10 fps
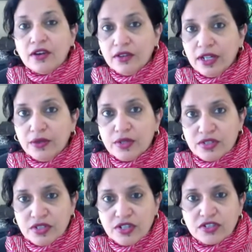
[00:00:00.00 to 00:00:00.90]
Thoroughly
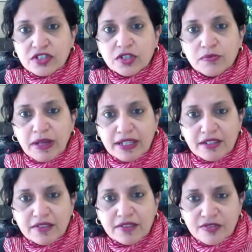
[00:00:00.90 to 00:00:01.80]
research the
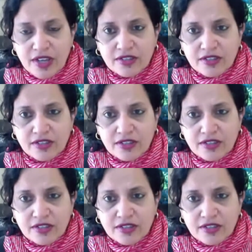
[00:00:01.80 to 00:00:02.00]
competitive